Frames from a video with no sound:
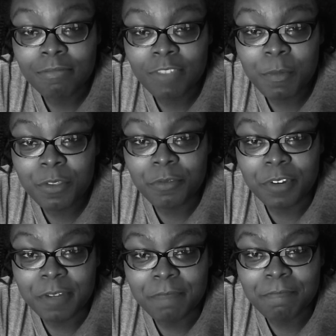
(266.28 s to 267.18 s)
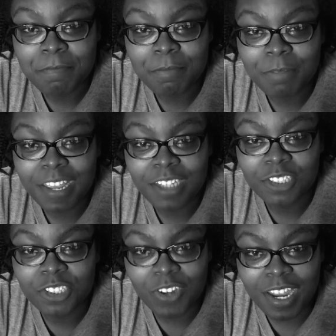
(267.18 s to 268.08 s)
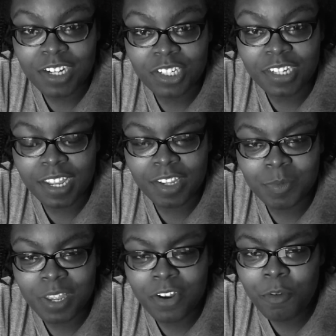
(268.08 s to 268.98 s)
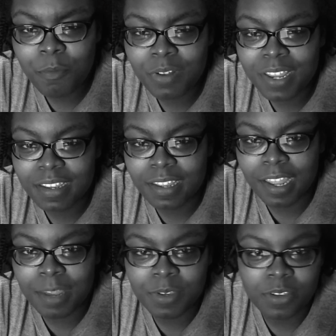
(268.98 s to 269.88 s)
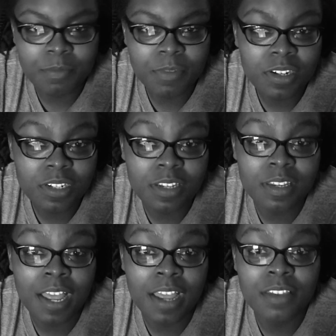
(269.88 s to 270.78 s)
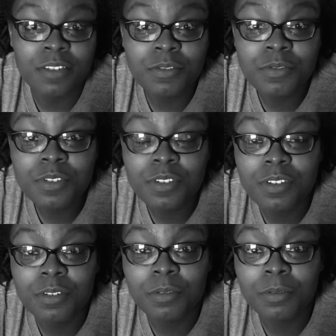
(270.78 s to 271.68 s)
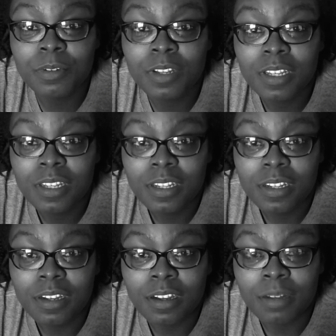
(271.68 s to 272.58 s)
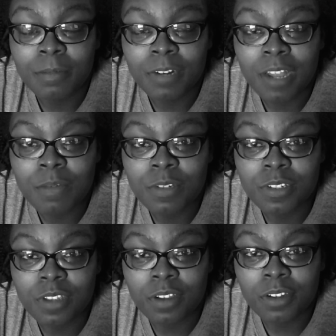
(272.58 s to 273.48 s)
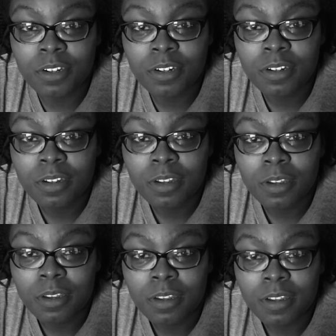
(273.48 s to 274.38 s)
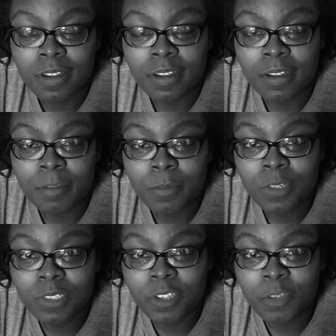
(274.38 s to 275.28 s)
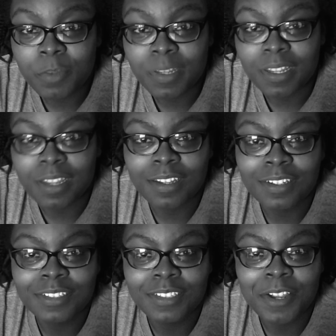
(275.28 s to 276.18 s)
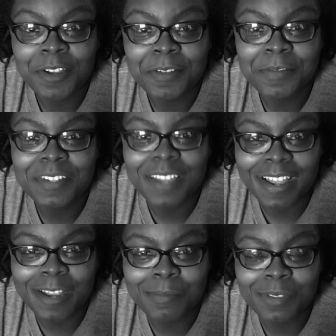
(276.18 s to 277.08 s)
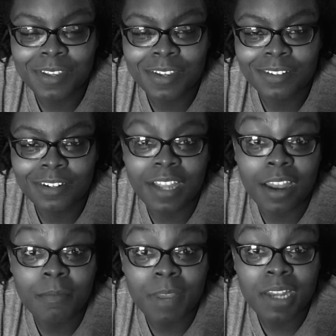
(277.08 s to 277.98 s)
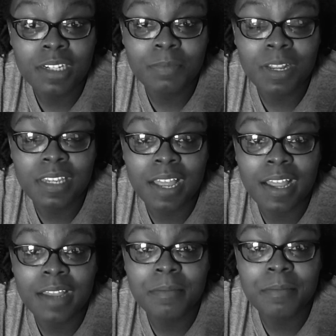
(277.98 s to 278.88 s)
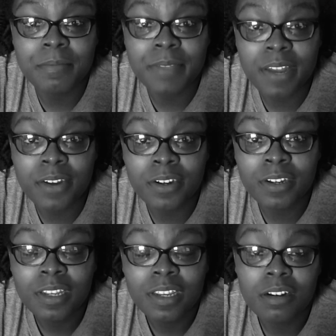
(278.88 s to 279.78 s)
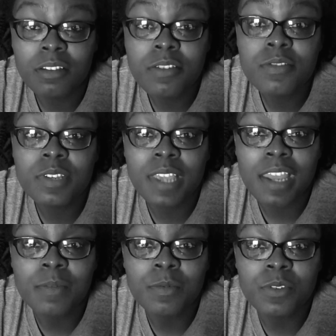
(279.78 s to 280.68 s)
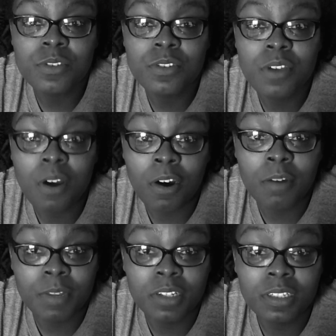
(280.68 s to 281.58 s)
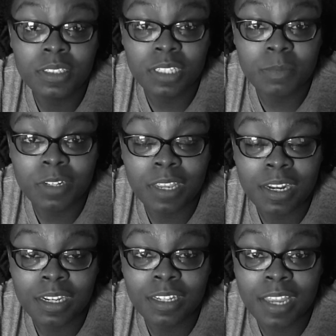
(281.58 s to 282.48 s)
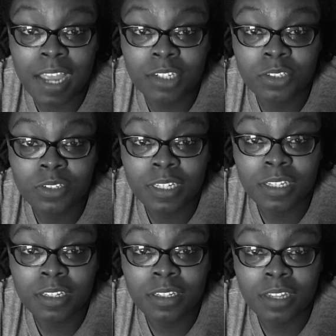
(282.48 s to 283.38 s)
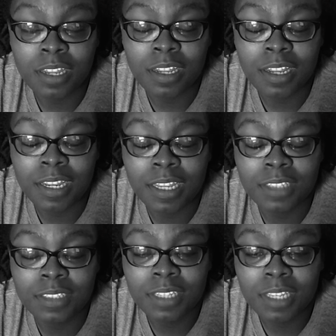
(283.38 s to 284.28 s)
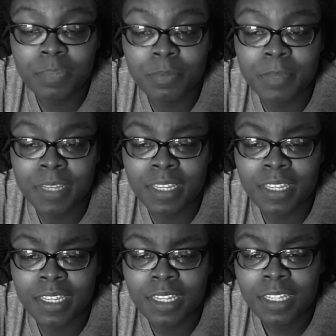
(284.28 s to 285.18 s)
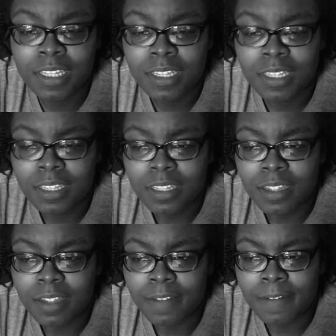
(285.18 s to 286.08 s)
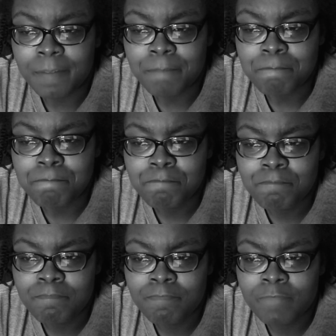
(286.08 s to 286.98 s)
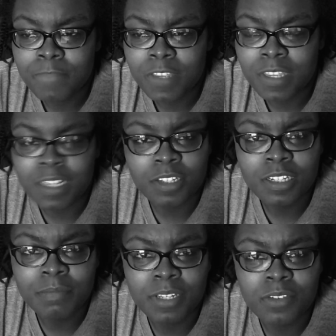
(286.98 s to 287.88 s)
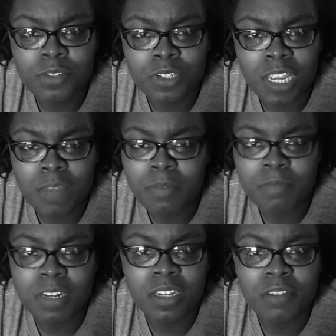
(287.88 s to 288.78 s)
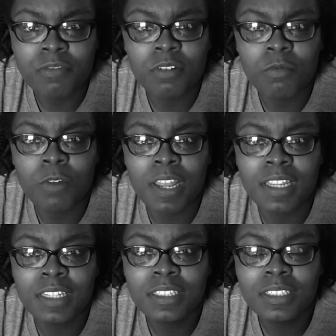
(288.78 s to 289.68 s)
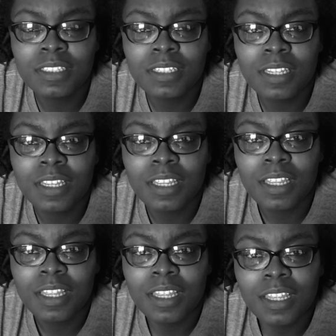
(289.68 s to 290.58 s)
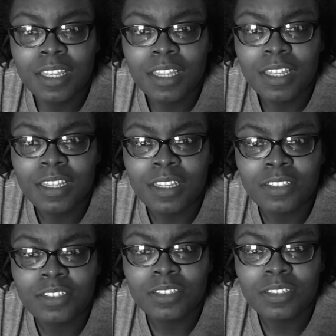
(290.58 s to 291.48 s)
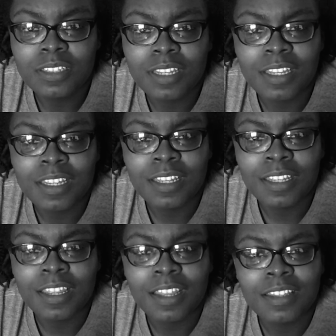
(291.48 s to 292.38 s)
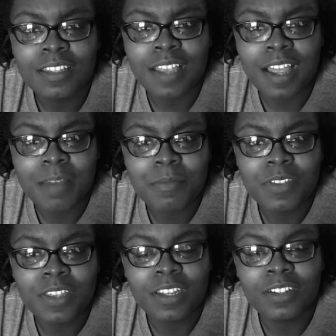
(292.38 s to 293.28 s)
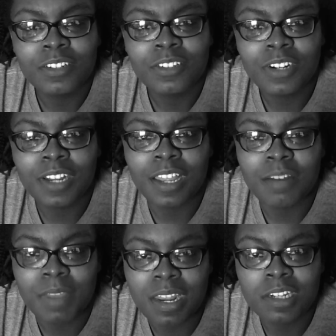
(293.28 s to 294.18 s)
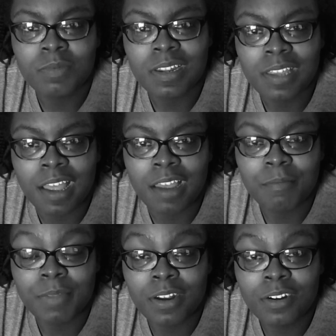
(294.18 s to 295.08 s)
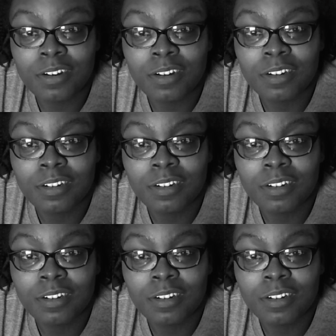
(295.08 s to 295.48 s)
number three, playing strategy games. I don't play games as much as I used to when I was younger. More so because of the time thing, learning how to manage my time better. Now, those games are mentally stimulating, and they actually, I guess, keep me um, in good mental shape in many different ways. It's just, yeah, the time thing, learning how to manage my time better,